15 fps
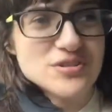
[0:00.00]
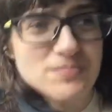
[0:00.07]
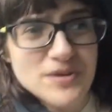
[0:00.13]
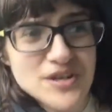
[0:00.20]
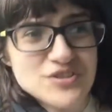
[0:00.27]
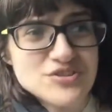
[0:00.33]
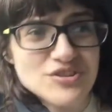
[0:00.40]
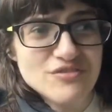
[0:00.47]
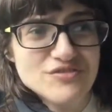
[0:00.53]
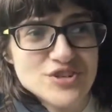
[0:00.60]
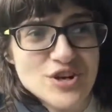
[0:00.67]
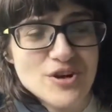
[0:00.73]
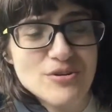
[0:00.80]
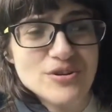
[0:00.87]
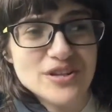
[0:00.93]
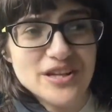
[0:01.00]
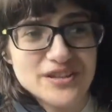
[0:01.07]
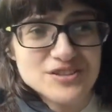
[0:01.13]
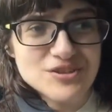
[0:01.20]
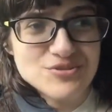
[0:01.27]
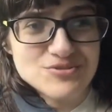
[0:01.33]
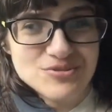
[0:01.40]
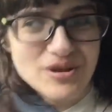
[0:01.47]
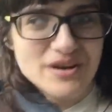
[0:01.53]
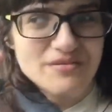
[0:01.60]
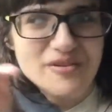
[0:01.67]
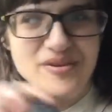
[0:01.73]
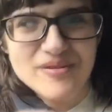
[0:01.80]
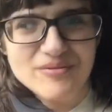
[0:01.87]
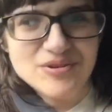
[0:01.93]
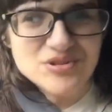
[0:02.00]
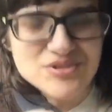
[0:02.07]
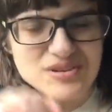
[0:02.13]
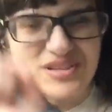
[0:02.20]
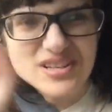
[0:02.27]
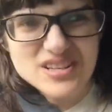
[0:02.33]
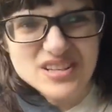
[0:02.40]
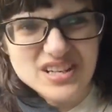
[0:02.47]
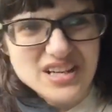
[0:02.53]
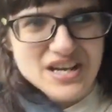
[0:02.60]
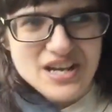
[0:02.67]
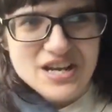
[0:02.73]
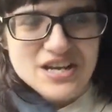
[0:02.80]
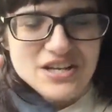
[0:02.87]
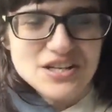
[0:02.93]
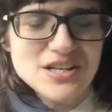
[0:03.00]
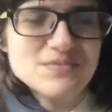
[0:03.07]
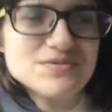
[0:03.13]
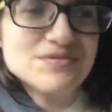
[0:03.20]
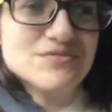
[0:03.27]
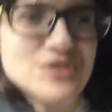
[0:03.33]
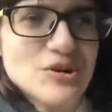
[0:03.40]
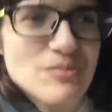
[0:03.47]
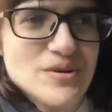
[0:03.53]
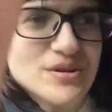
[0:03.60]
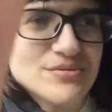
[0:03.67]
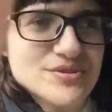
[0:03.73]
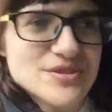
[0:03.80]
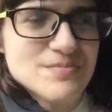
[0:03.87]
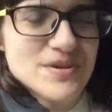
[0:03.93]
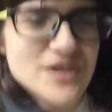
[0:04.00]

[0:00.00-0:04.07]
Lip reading: is a picture of Joe and like Joe's grave. They never shown any clips of Joe, but it was the